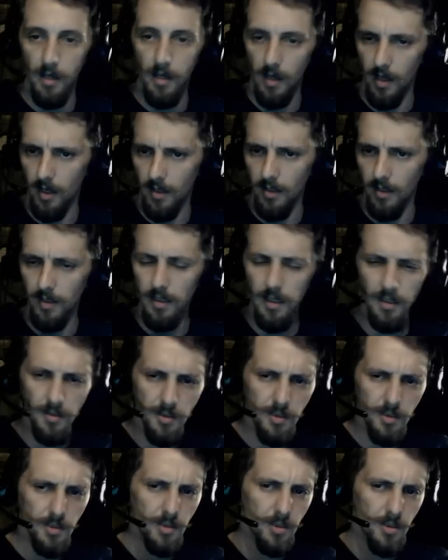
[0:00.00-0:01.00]
and
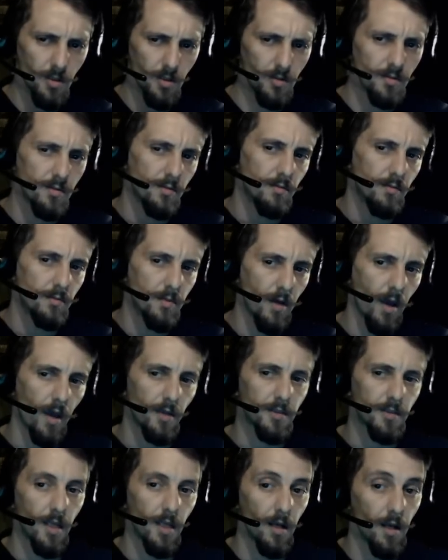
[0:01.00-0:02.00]
against certain
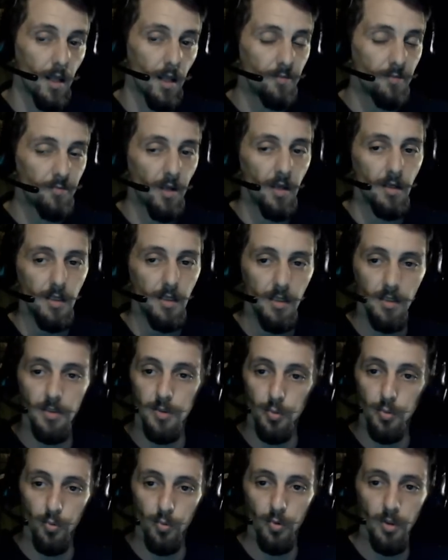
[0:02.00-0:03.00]
decks that life gain
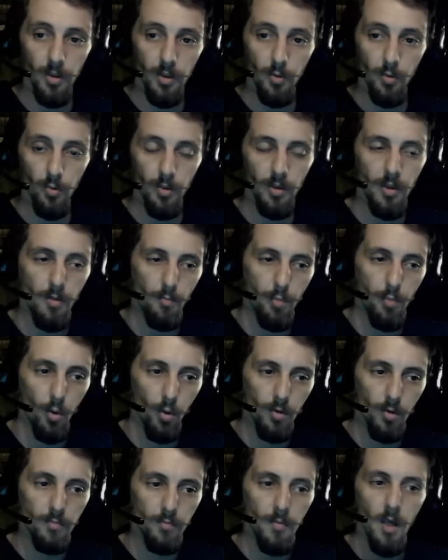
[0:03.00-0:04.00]
is really, really
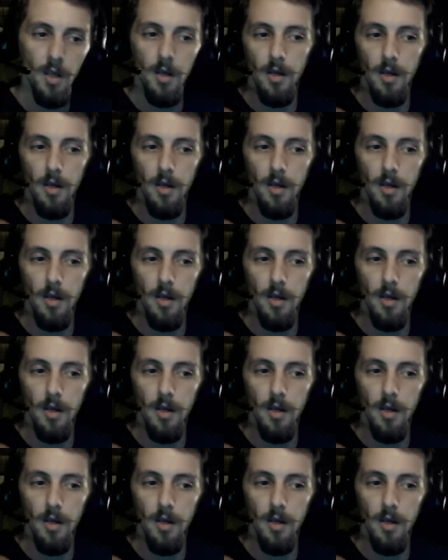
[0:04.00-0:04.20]
important.